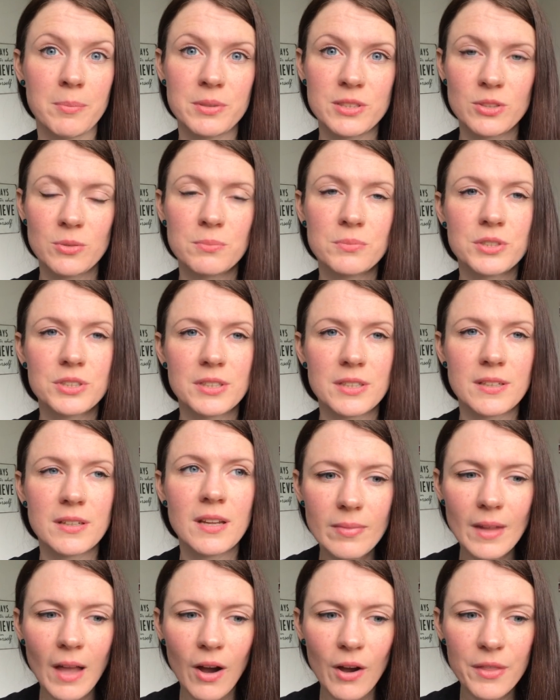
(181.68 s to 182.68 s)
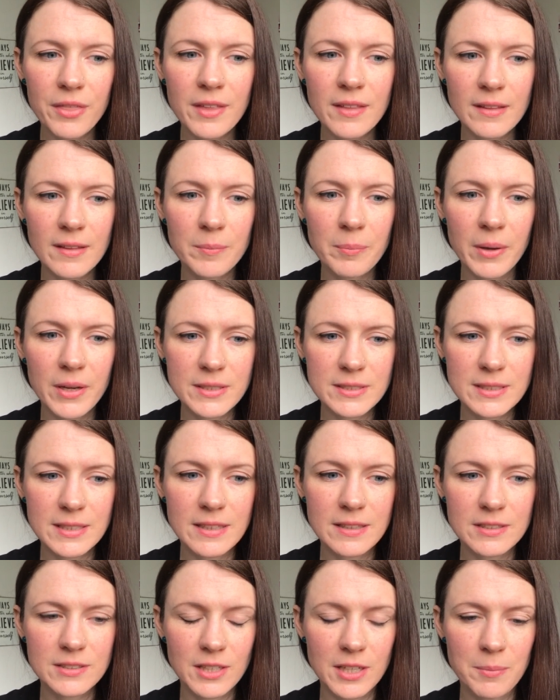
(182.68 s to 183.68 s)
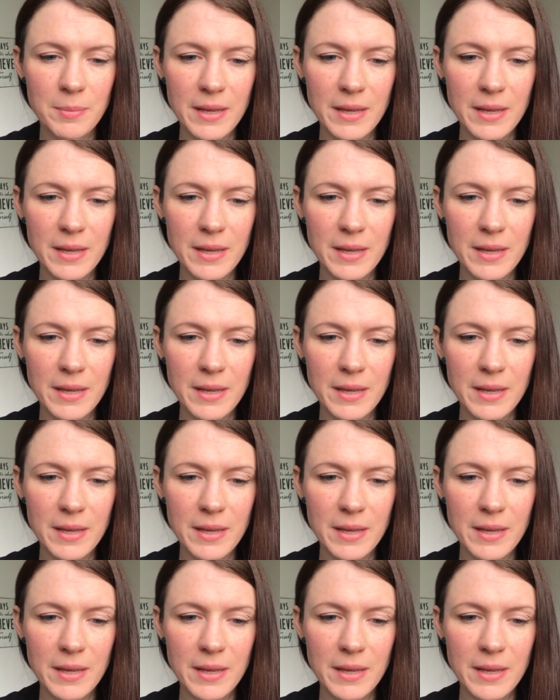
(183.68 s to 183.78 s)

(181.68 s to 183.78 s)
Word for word: presumption. I think personally there's going to